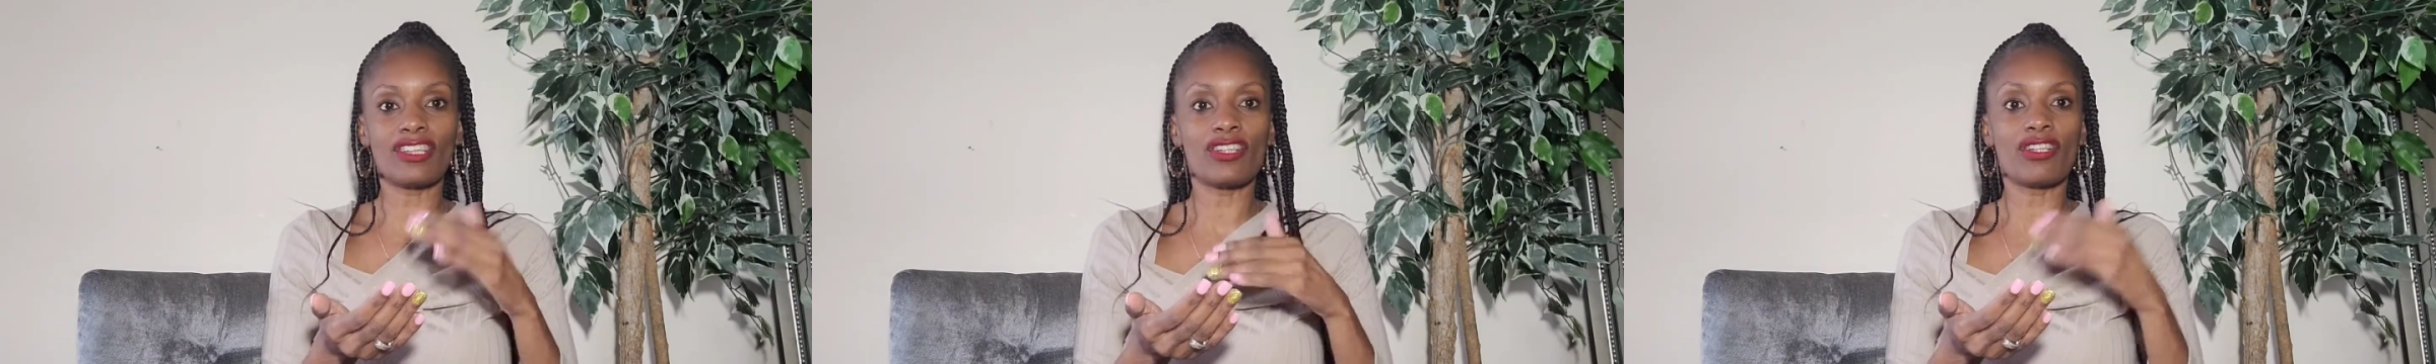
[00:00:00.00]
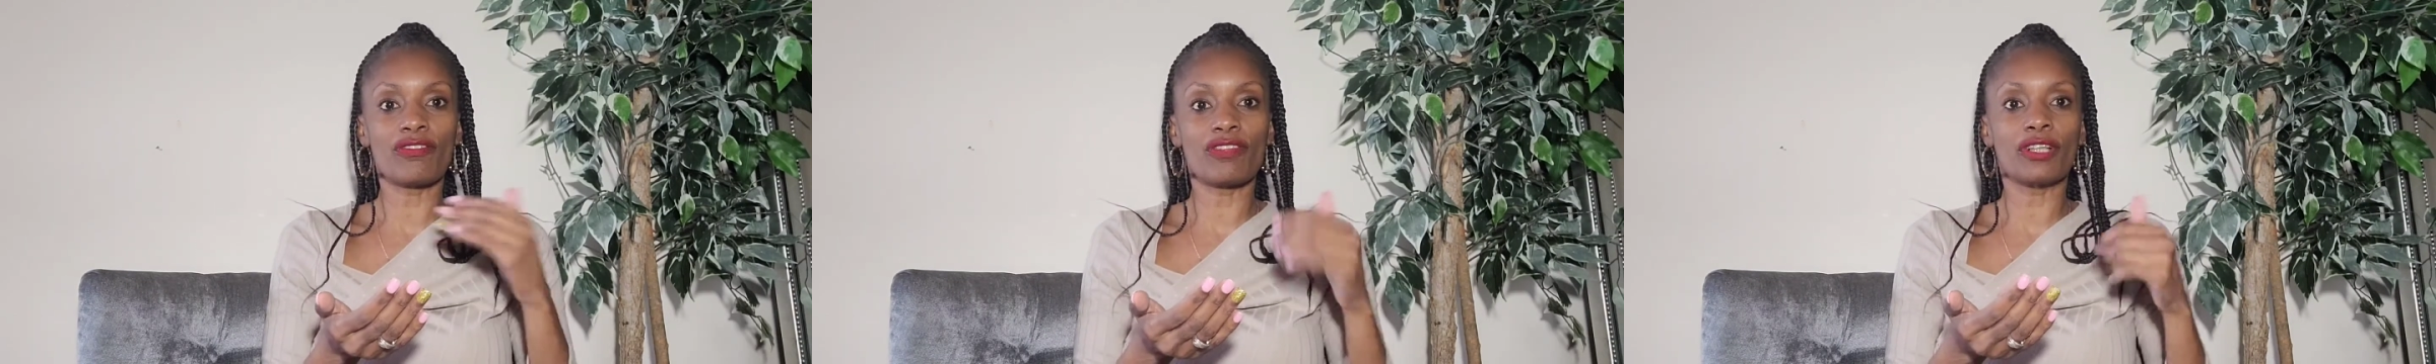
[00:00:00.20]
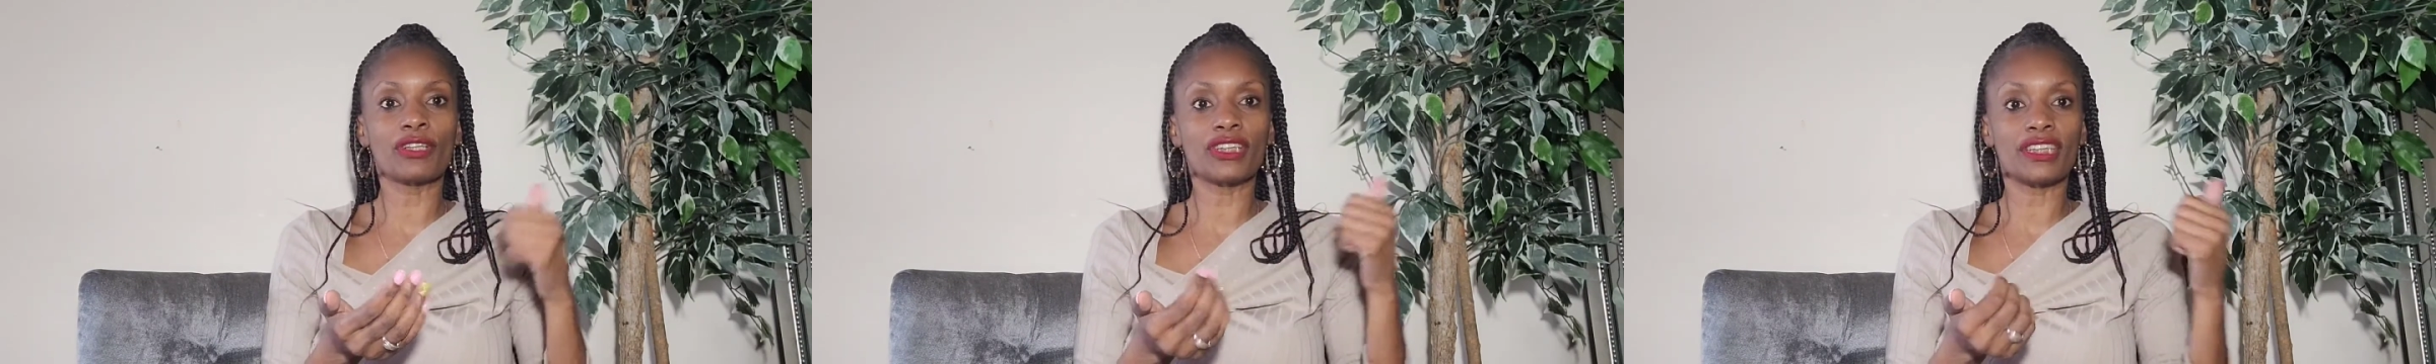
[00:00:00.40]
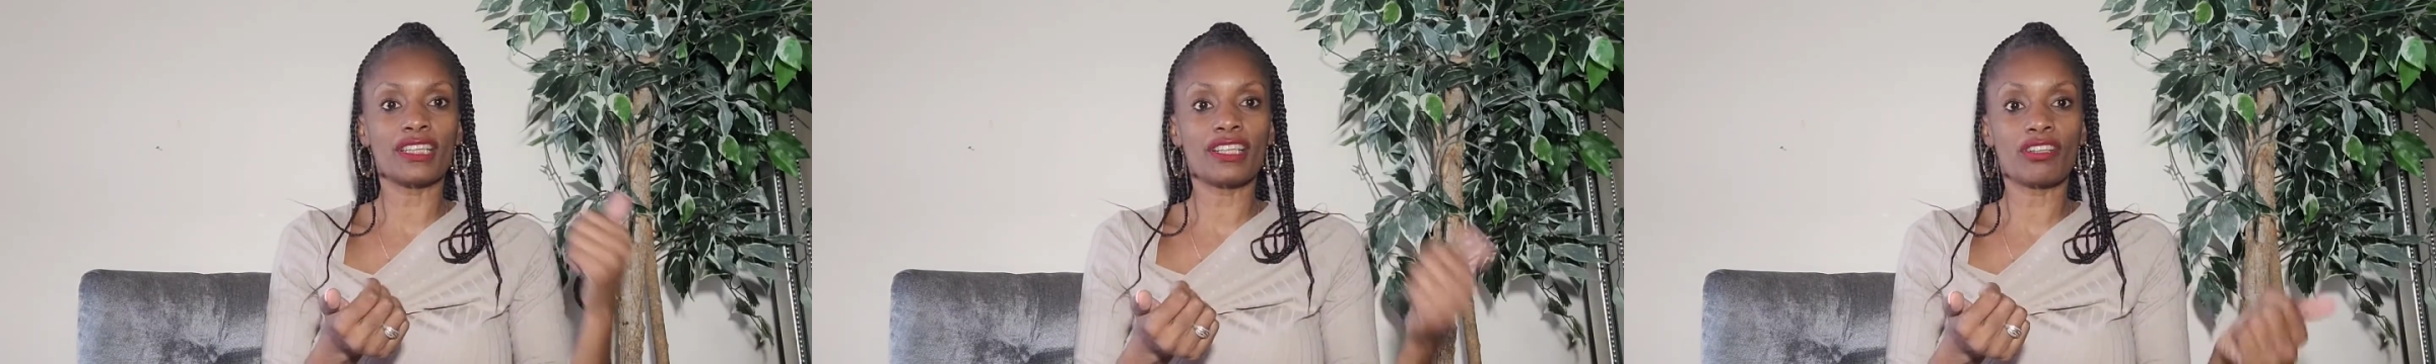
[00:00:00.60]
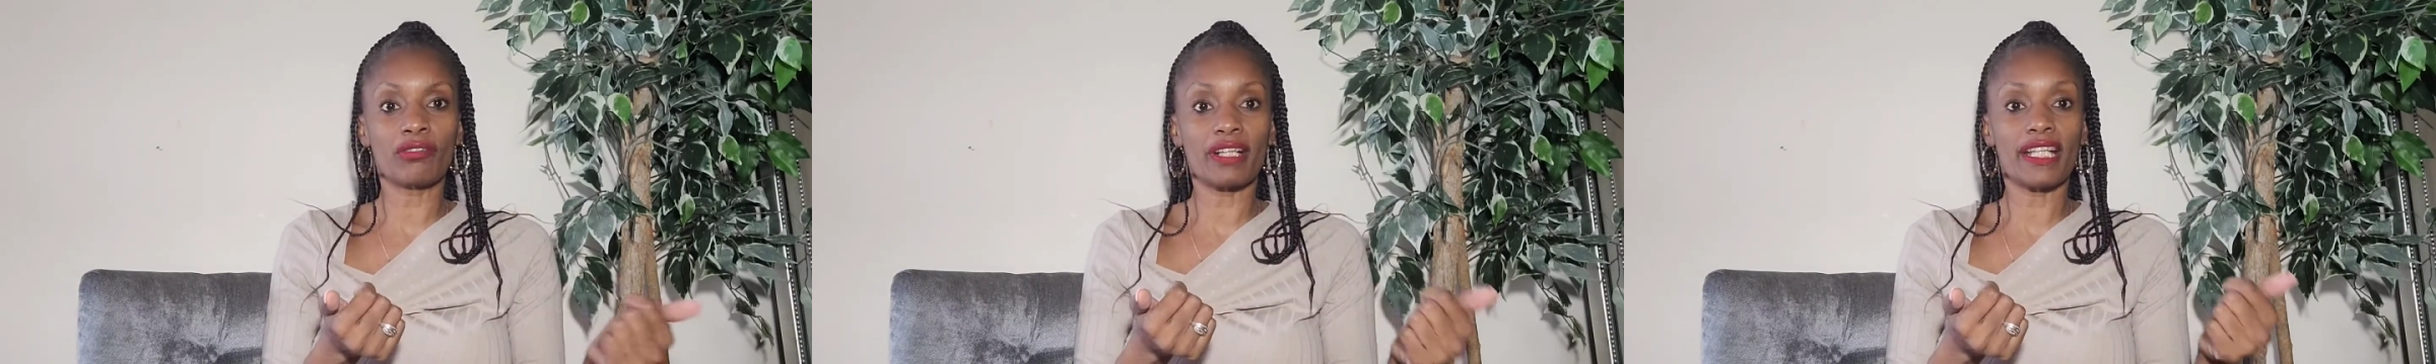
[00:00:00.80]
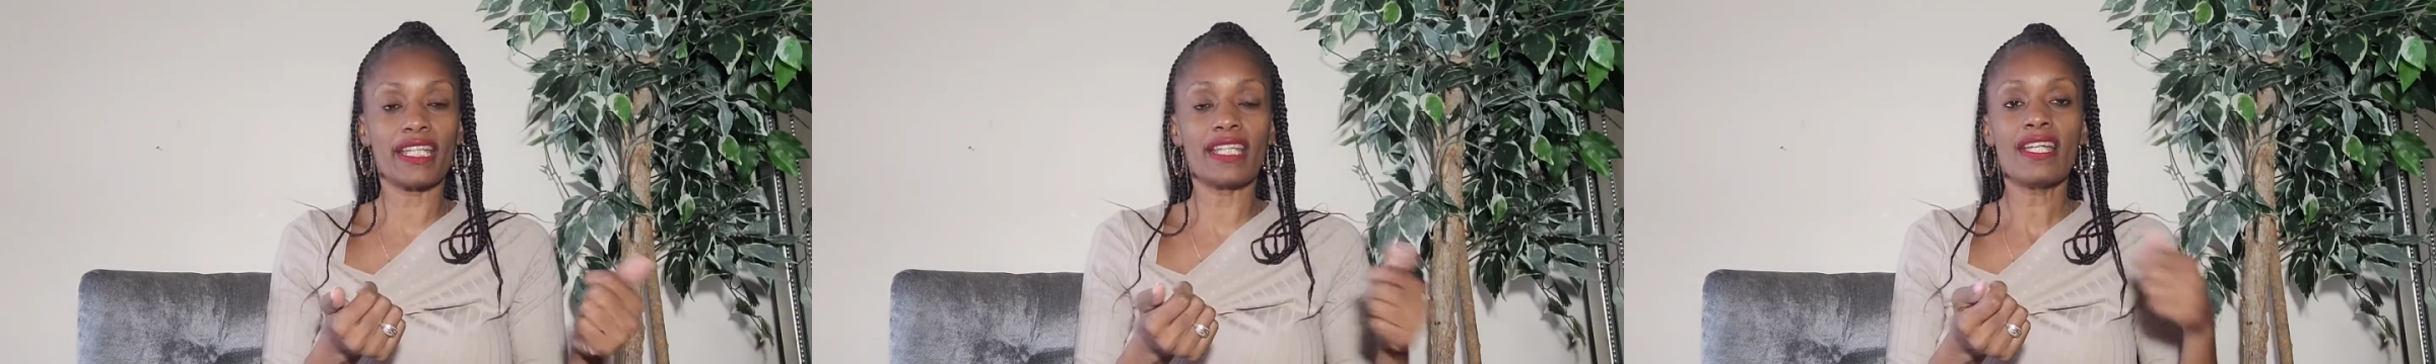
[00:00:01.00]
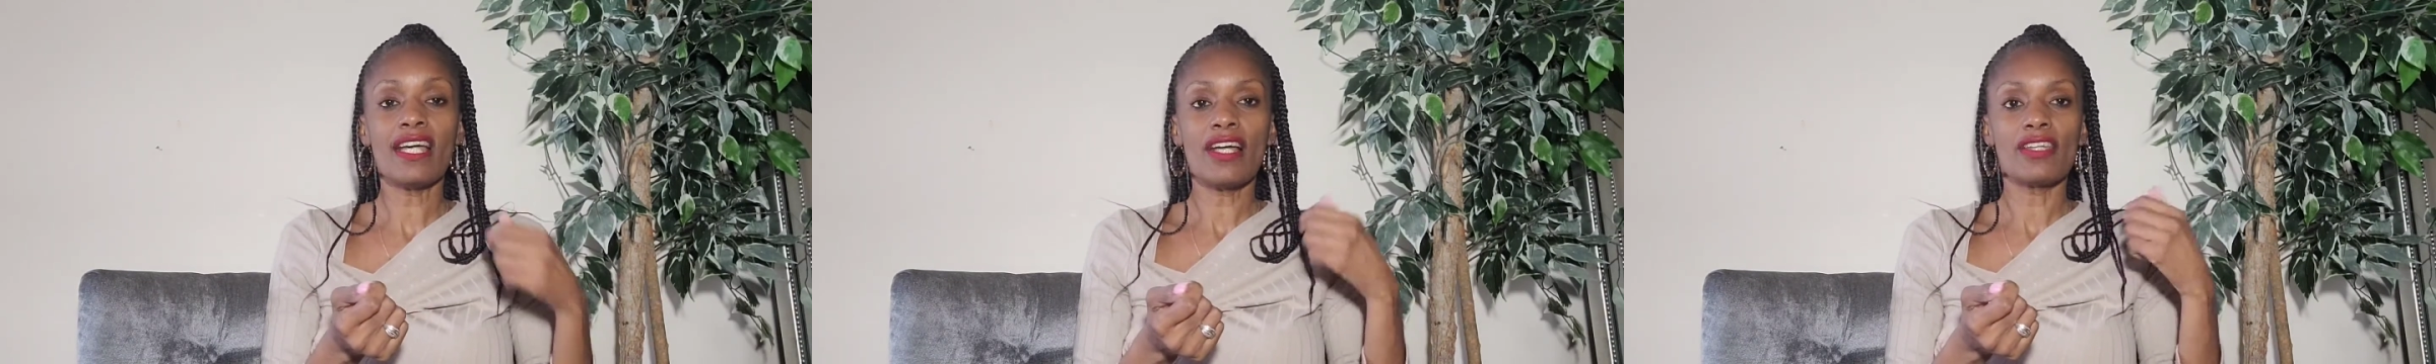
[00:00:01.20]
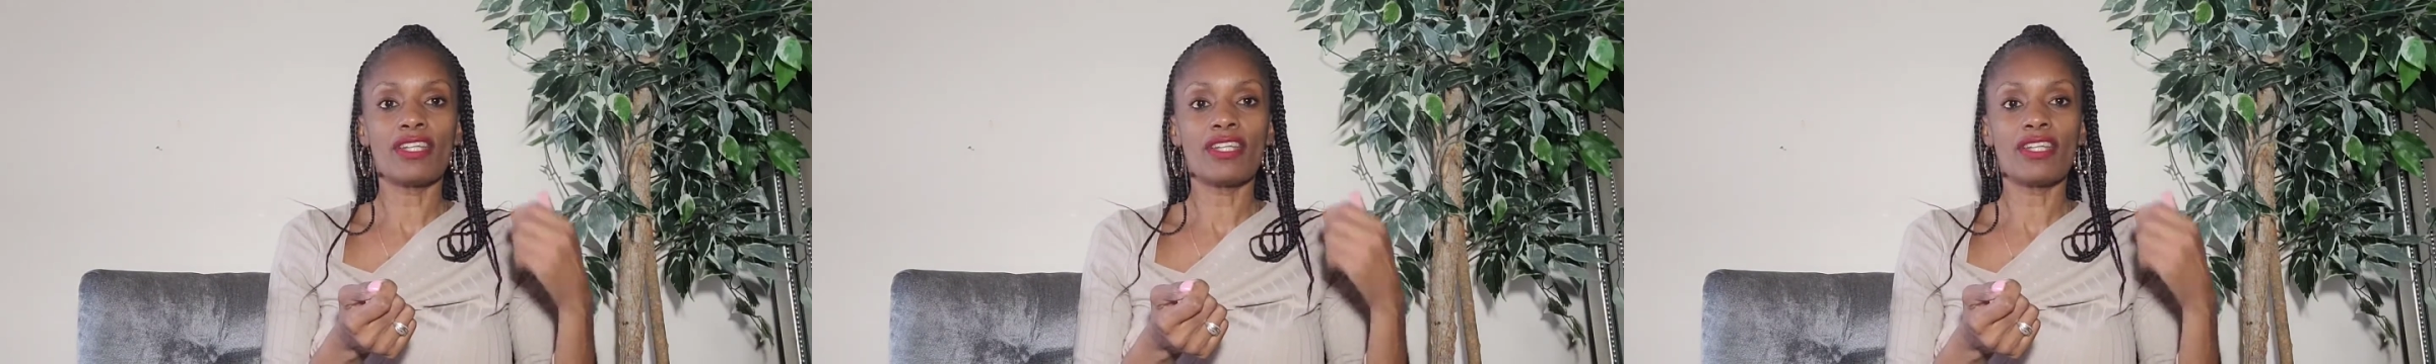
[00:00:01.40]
to the version 3